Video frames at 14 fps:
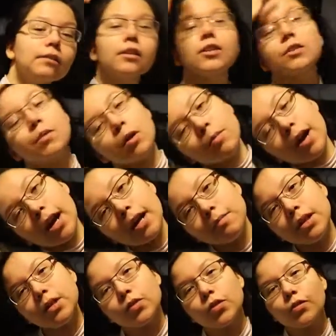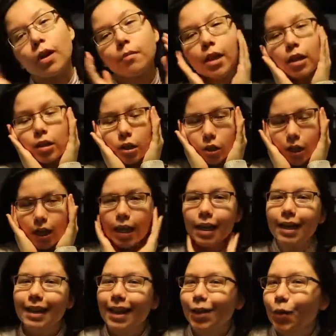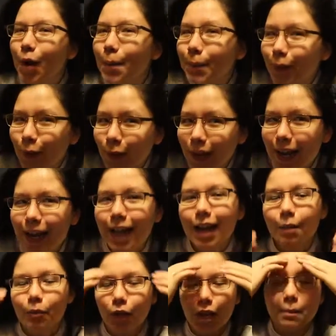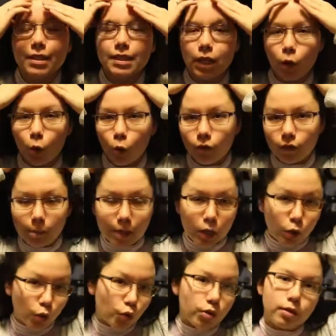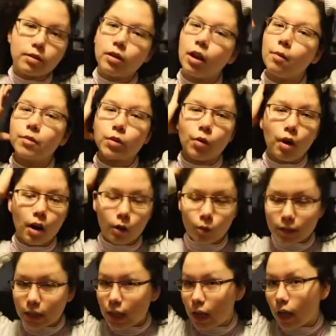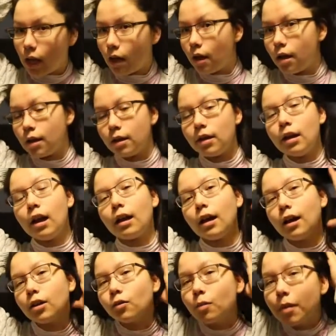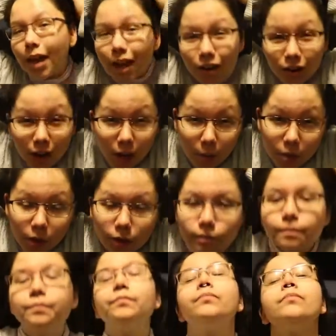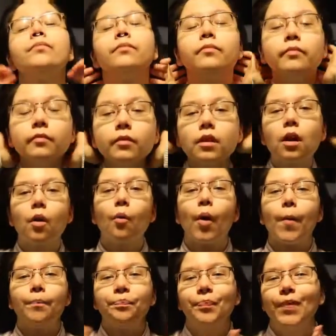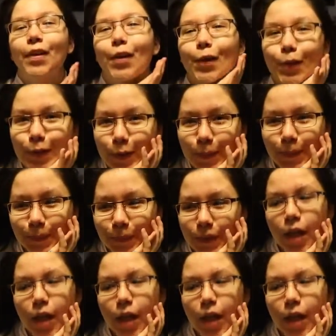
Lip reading: There's a mirror behind me, so if I'm like looking, that's what I'm looking at. I'm looking at myself in the mirror. Sorry, I'm so awkward today. I kind of want my hair up, but oh well, it'll do.